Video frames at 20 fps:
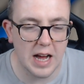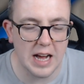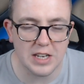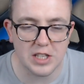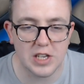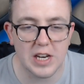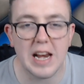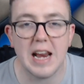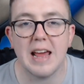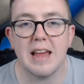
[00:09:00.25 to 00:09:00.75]

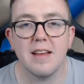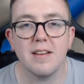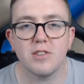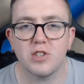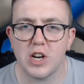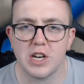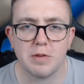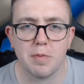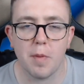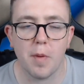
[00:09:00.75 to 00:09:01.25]
Actually,
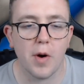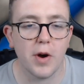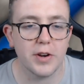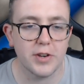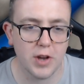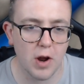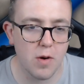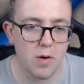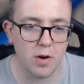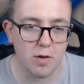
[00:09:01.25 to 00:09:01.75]
changed my
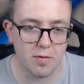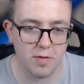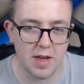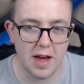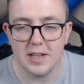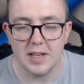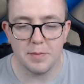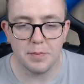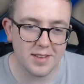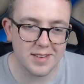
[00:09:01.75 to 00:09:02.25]
mind. Don't love
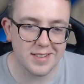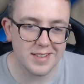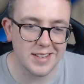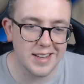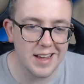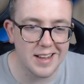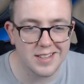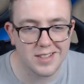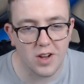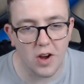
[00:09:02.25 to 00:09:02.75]
that. But
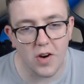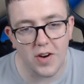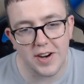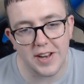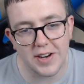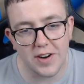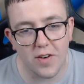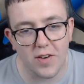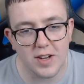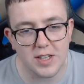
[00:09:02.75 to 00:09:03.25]
yeah, it's kind
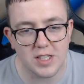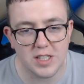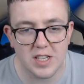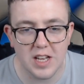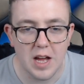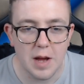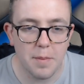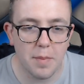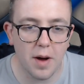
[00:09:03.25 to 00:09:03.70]
of nice.